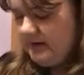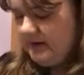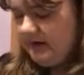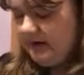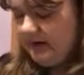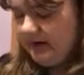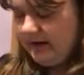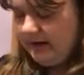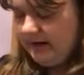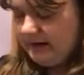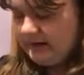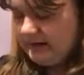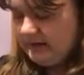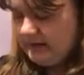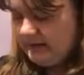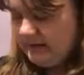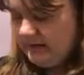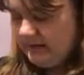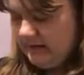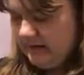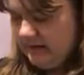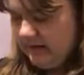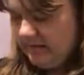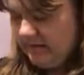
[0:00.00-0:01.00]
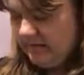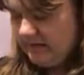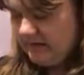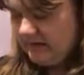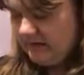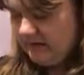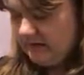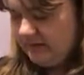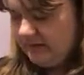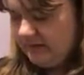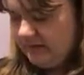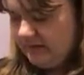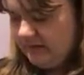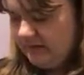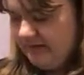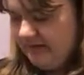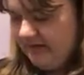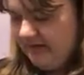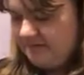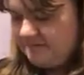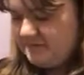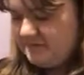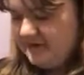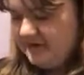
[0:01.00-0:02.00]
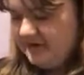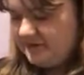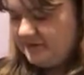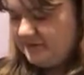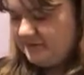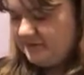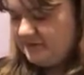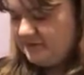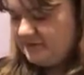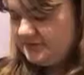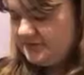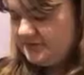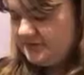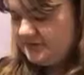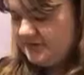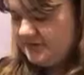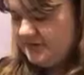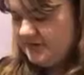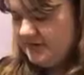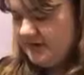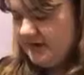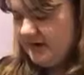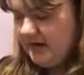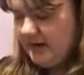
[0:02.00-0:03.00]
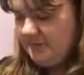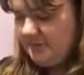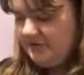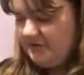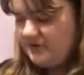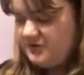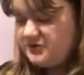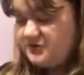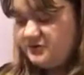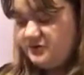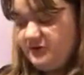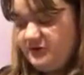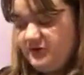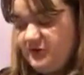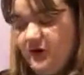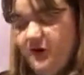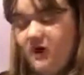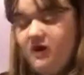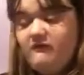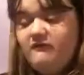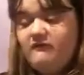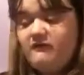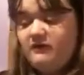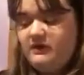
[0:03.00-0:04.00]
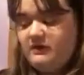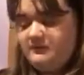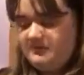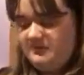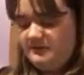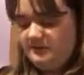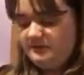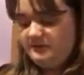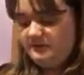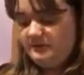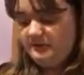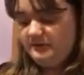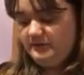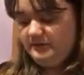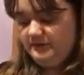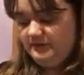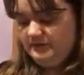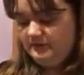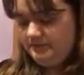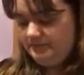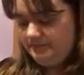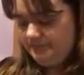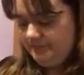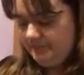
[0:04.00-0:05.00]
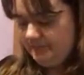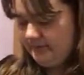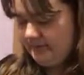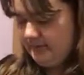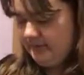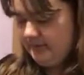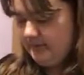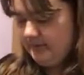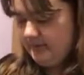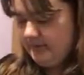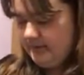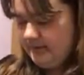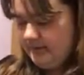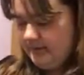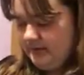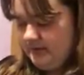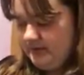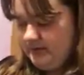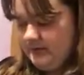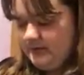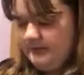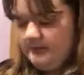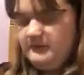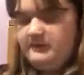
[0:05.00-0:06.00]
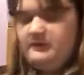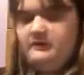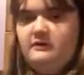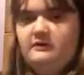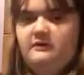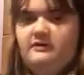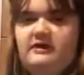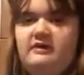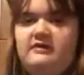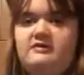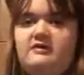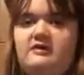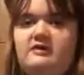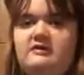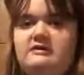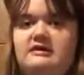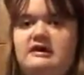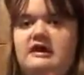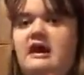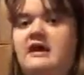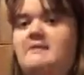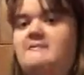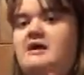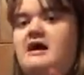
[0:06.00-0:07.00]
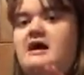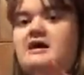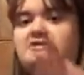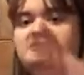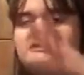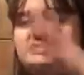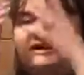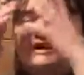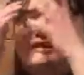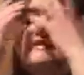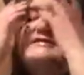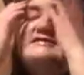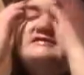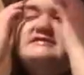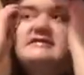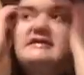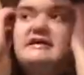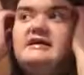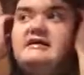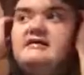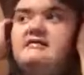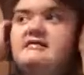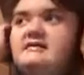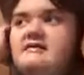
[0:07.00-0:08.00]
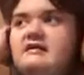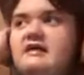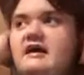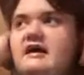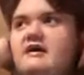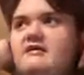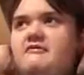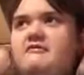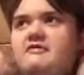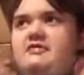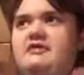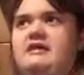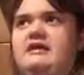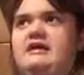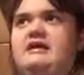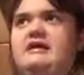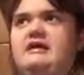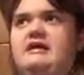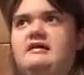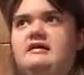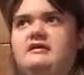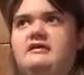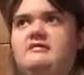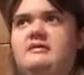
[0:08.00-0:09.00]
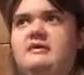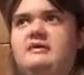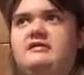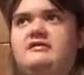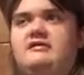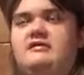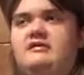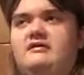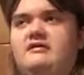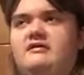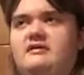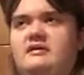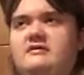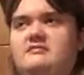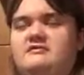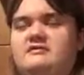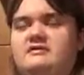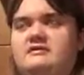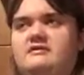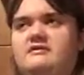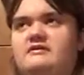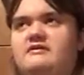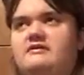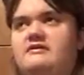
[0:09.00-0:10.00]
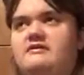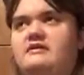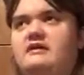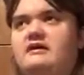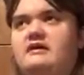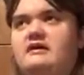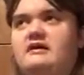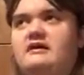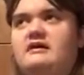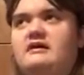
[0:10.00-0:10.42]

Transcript: and obviously the 5 Doctors, I'm pretty sure they're all 4 episodes long. So they started to homogenize the lengths a lot, with like special exceptions